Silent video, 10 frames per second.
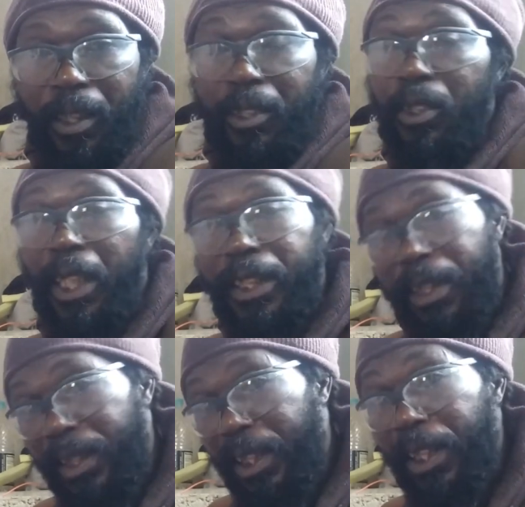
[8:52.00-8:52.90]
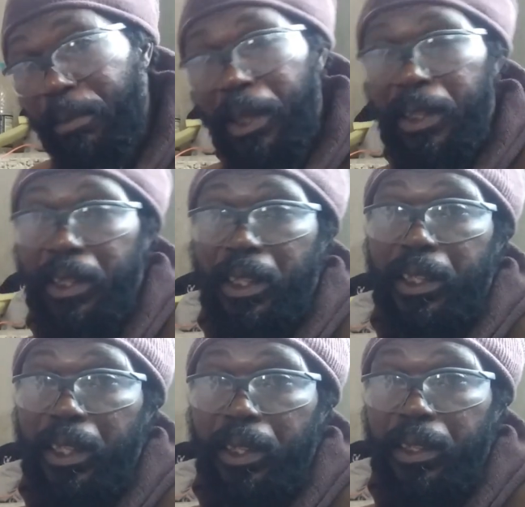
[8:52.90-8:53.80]
So entertainment is the
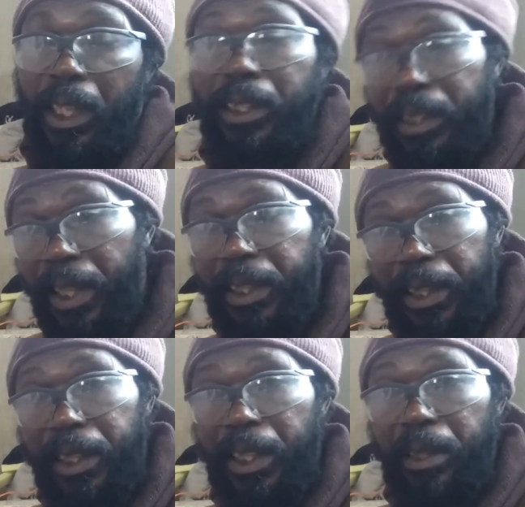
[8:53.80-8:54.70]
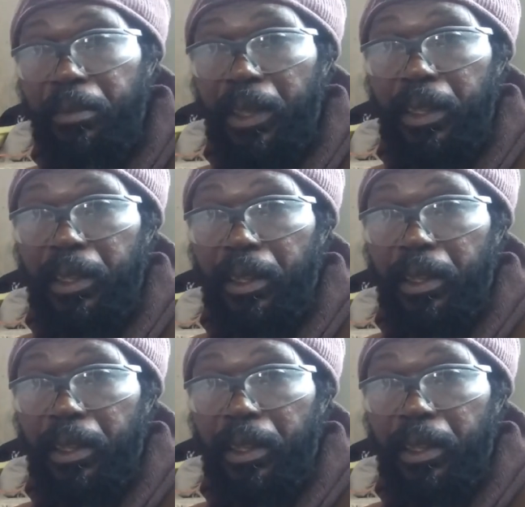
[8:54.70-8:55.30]
thing. That is entertainment.